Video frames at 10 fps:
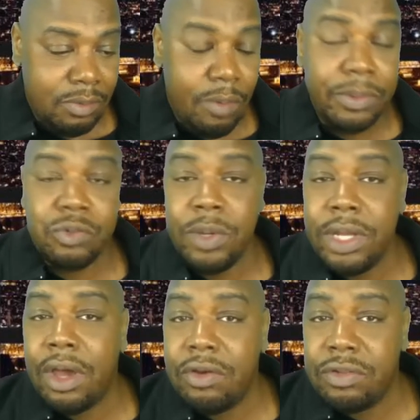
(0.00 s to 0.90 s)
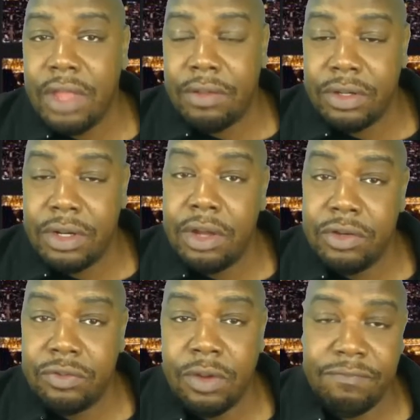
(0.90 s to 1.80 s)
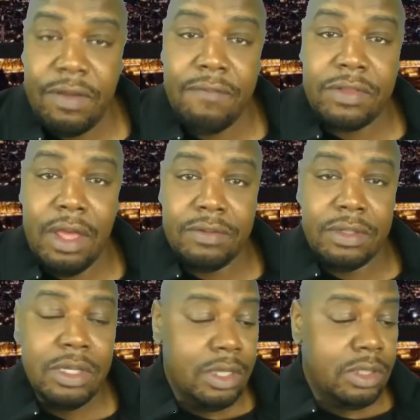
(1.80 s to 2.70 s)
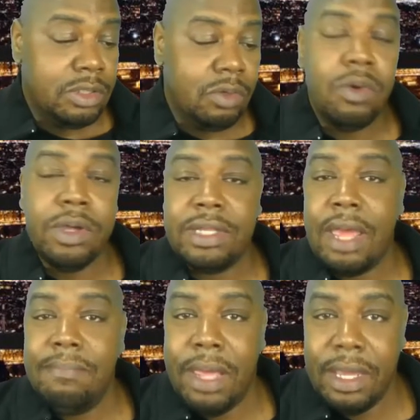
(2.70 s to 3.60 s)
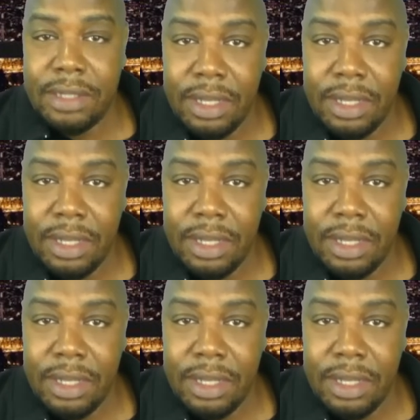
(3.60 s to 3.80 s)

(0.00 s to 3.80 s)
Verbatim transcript: well, between $100,000 and $125,000. So go get that bag,